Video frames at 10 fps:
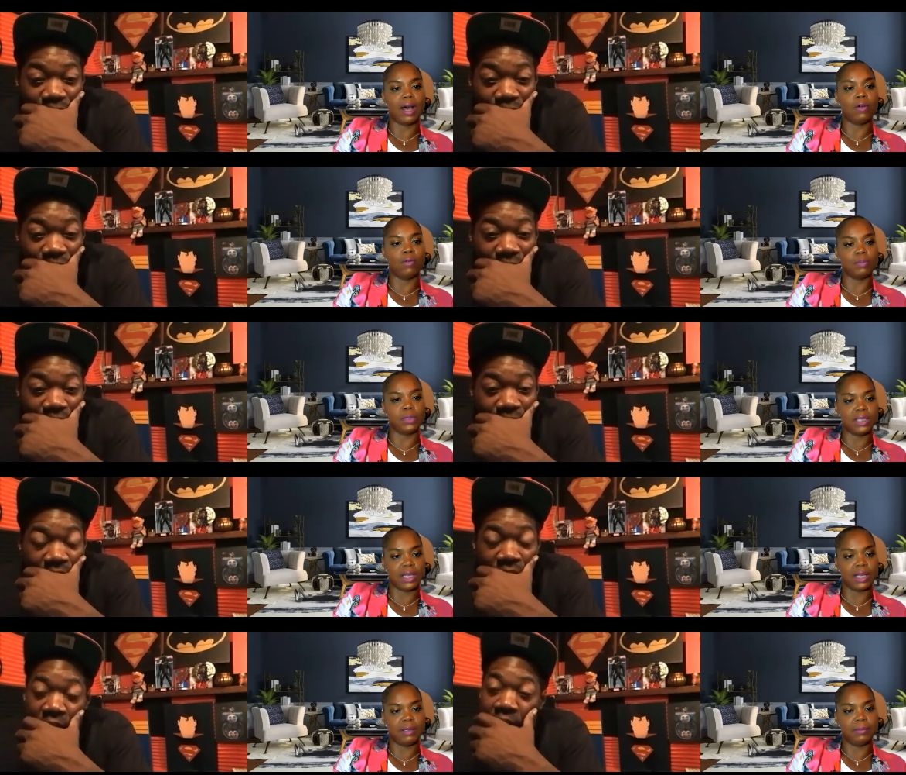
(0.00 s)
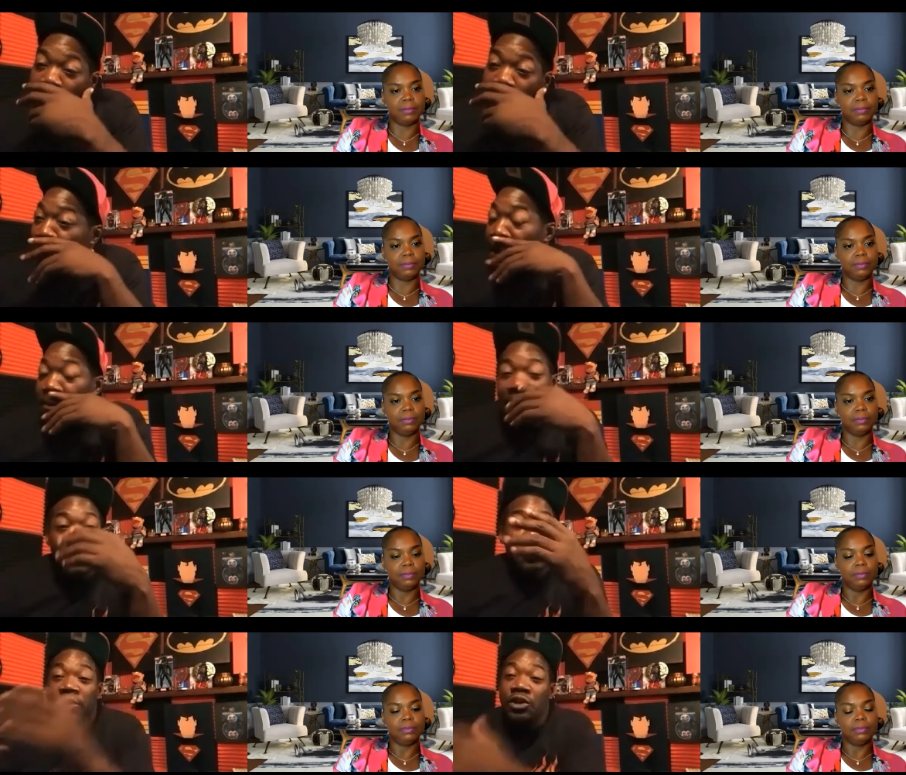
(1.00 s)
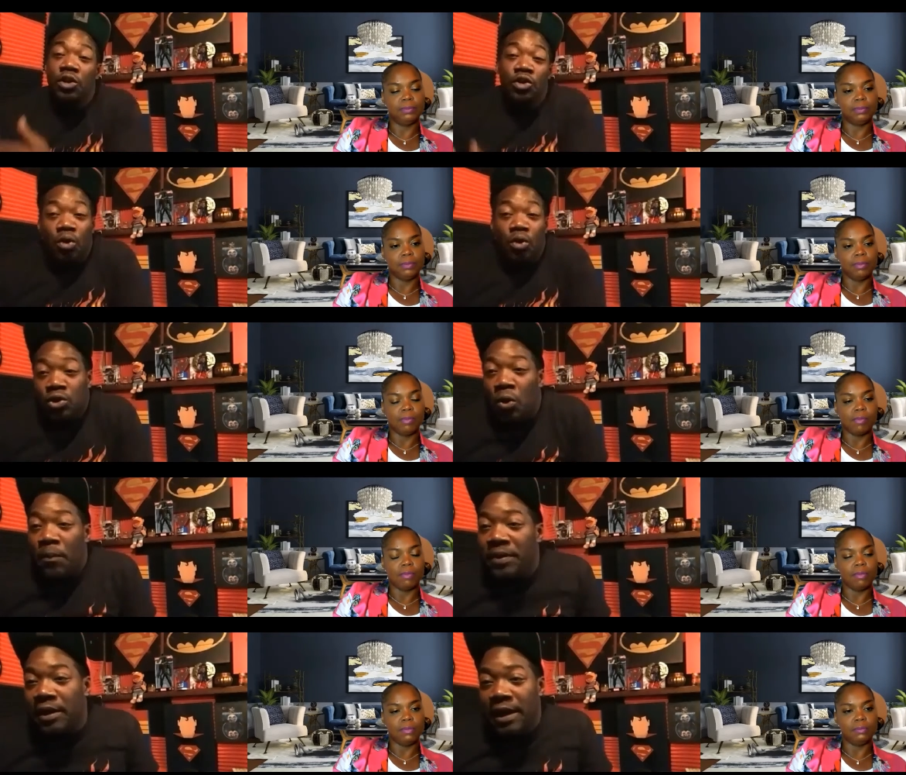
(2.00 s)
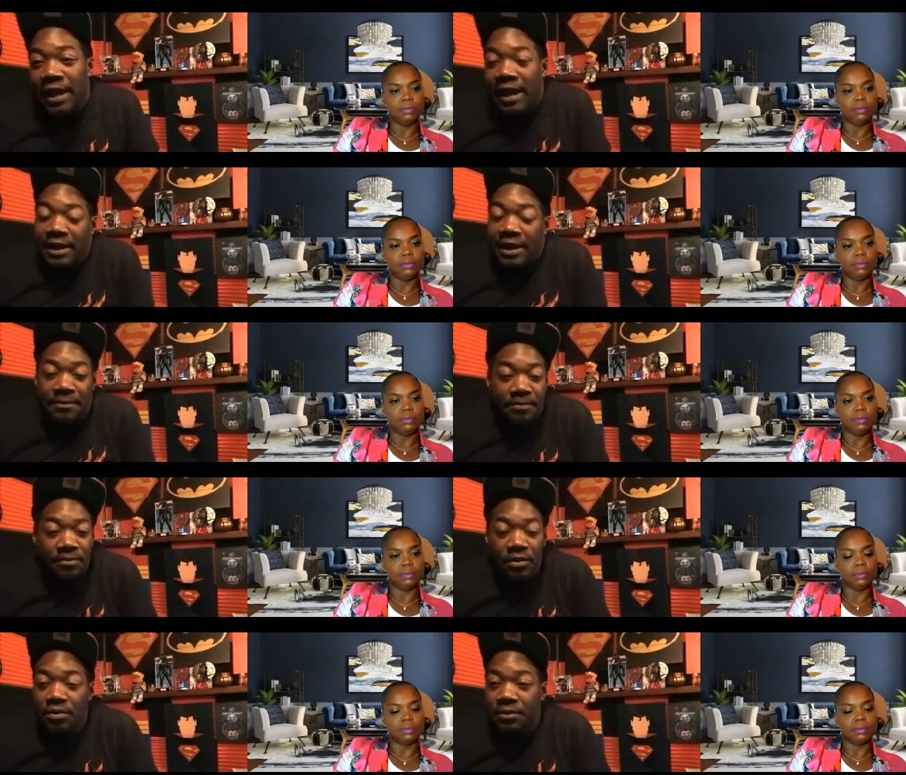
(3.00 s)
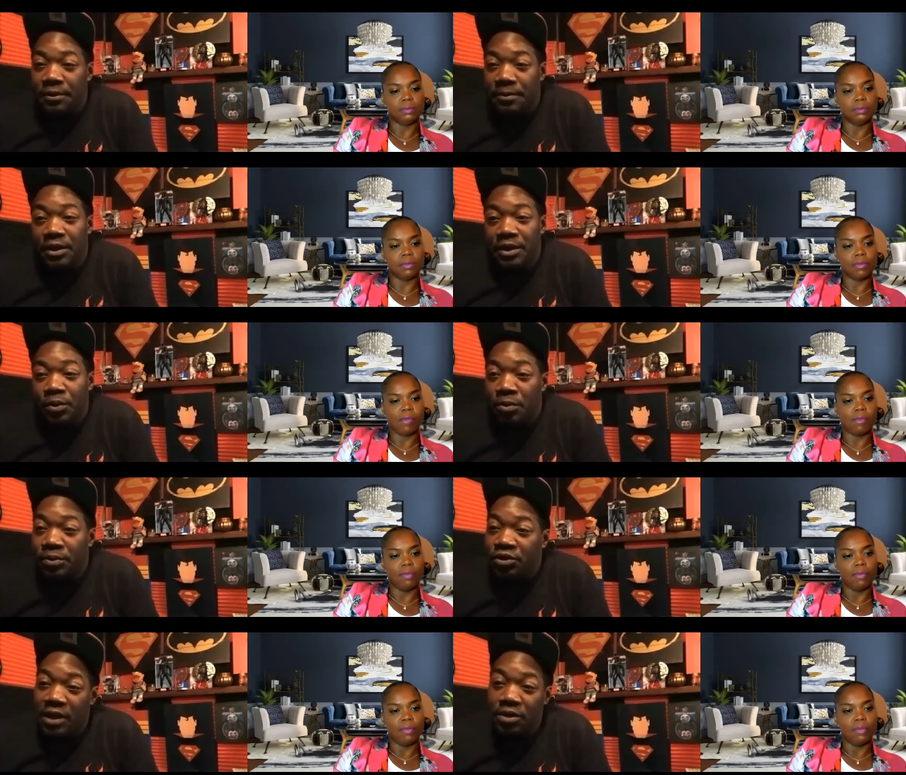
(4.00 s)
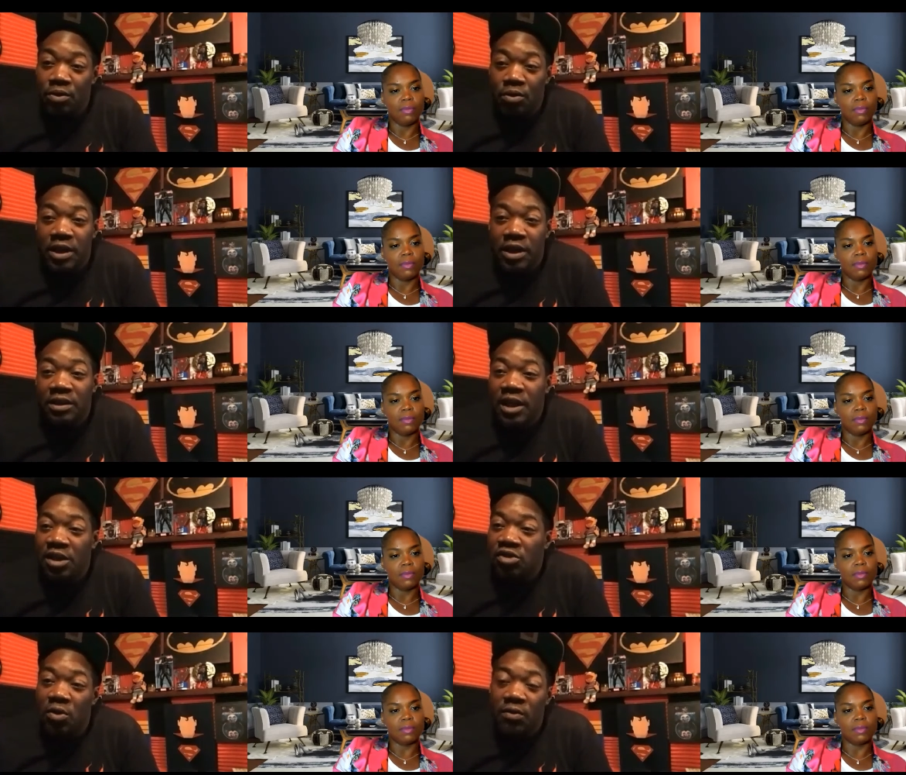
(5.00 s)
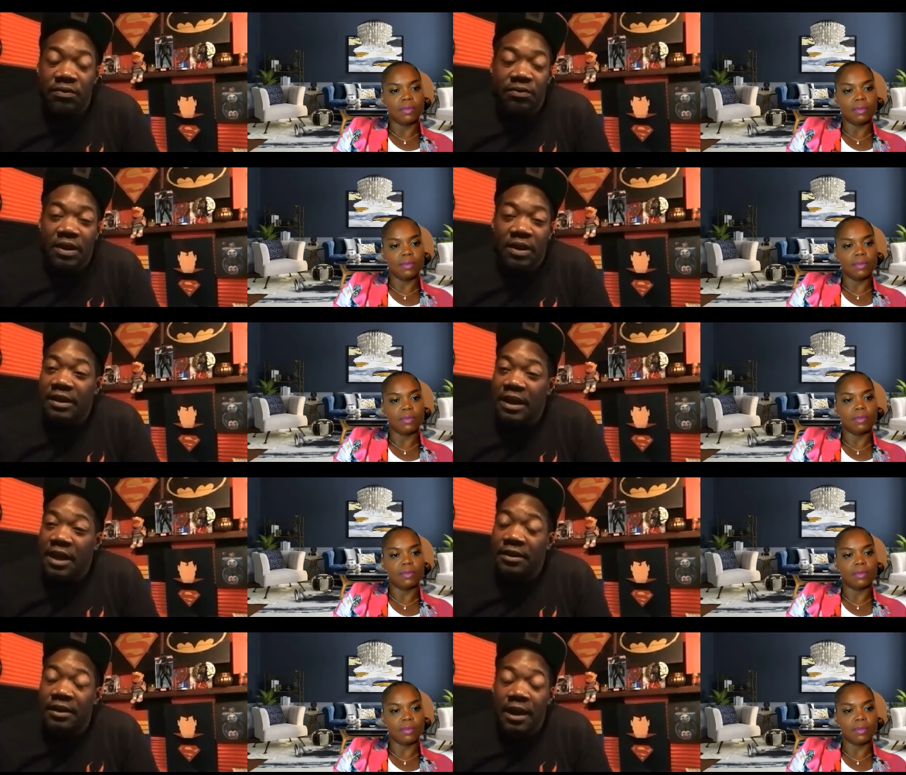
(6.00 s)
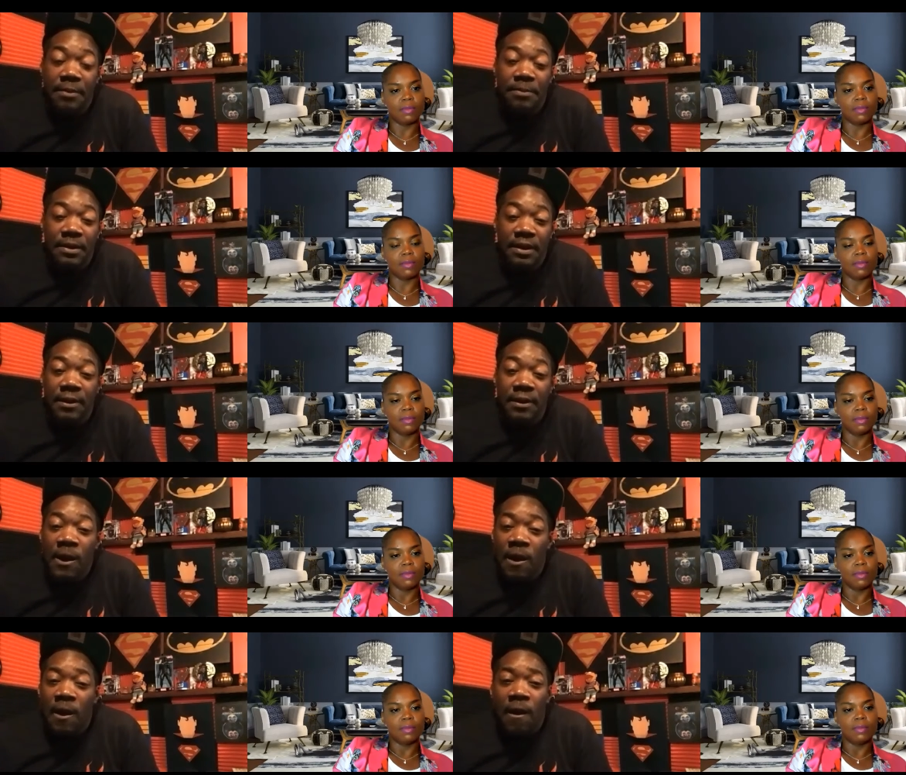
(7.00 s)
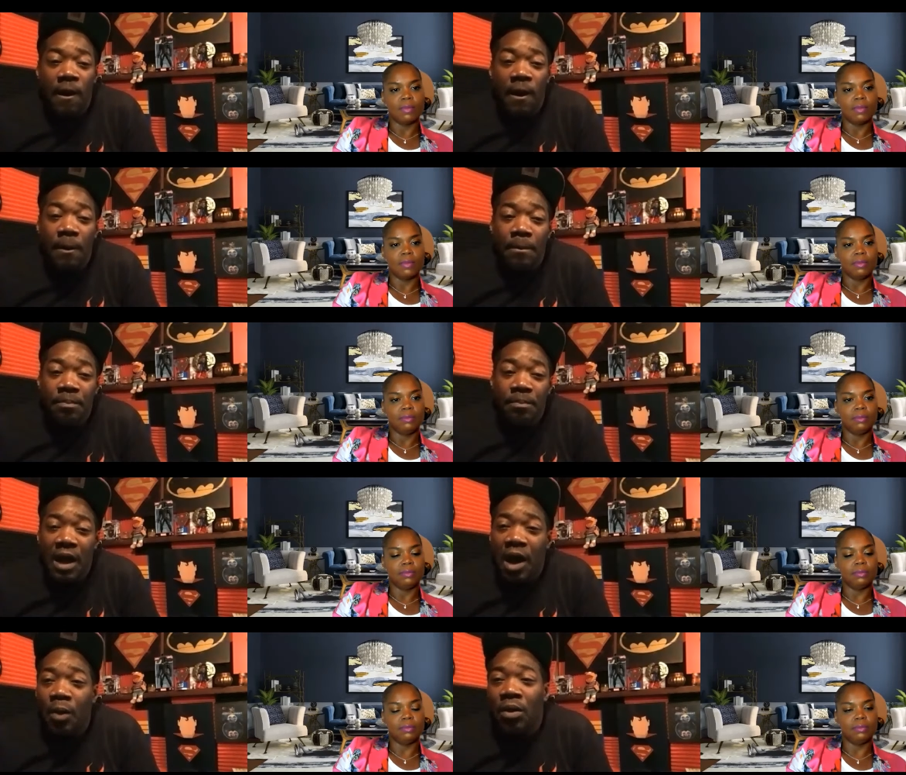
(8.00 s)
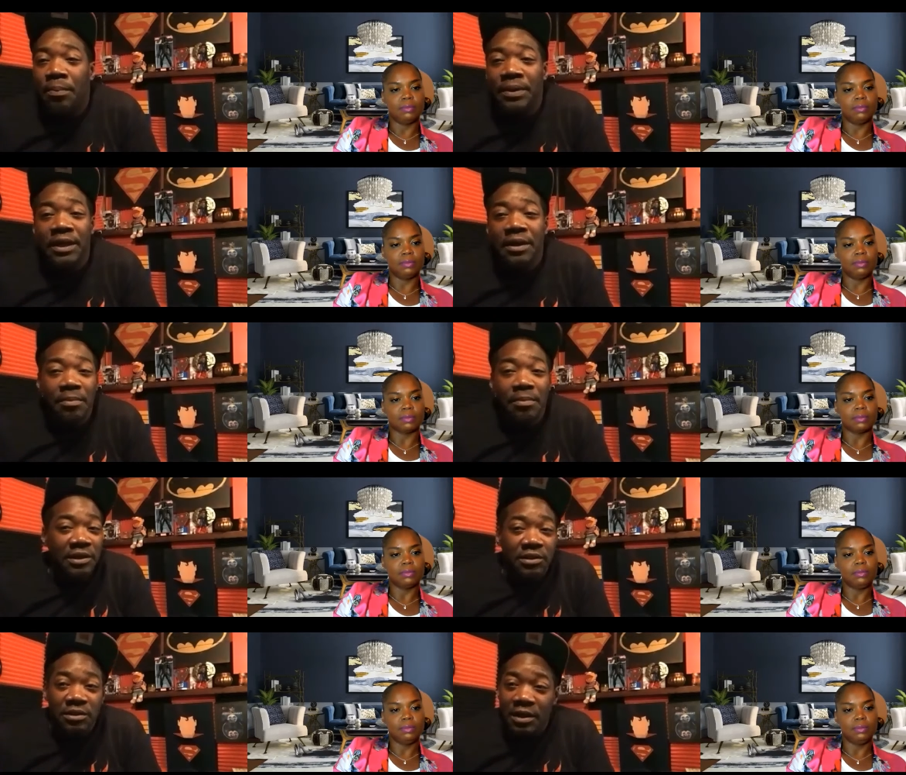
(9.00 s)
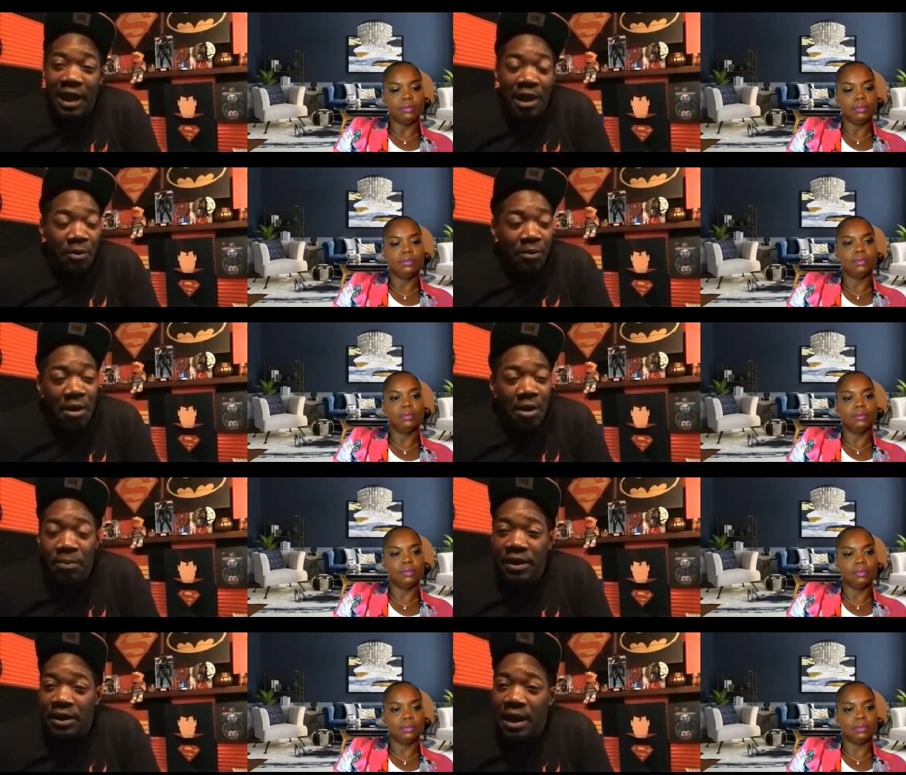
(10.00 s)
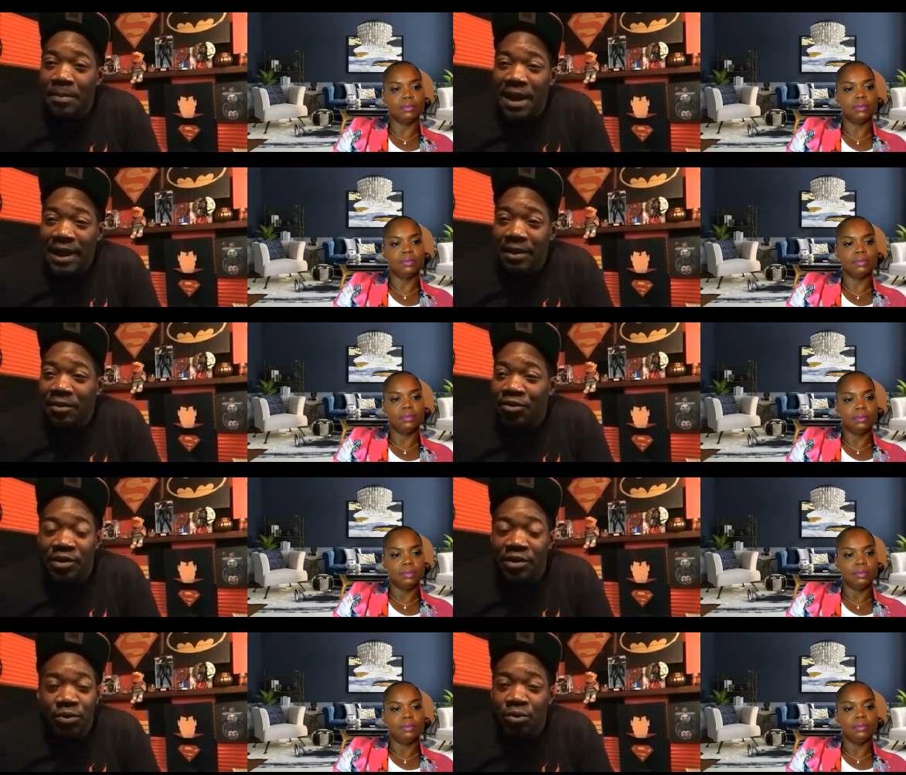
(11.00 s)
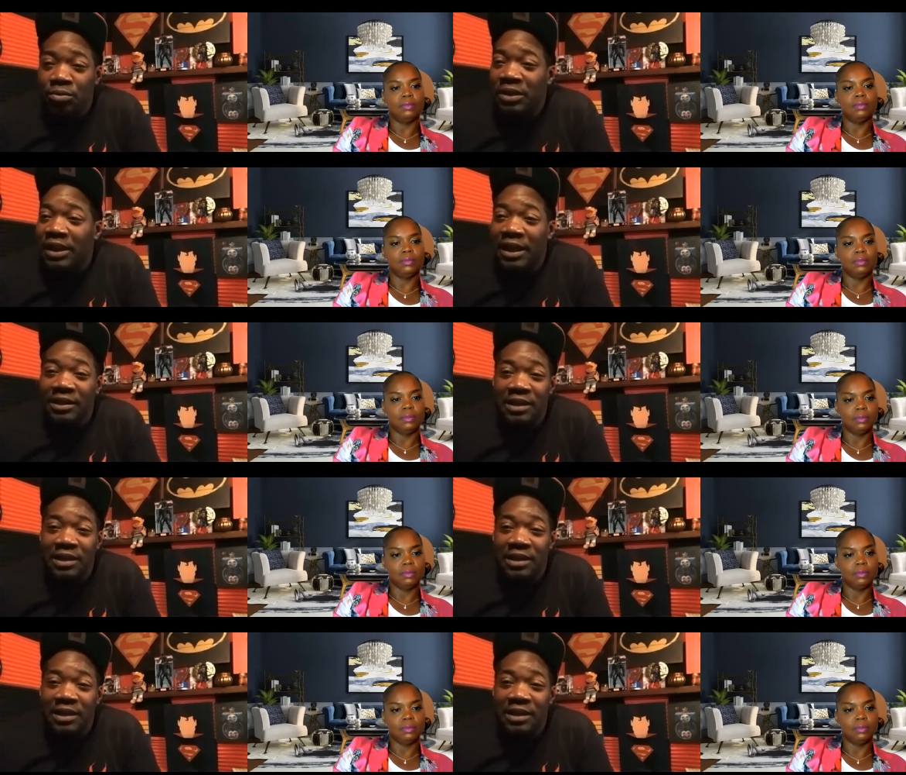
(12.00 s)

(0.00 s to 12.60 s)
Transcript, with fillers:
Speaker 1: out and represent.
Speaker 2: Hey man, listen, the door's opening at eight. You know what I mean? We're gonna be trying to, you know, kick things off around like nine o'clock, man. Um, I will be in the mist. Like I don't I don't play that back green room thing like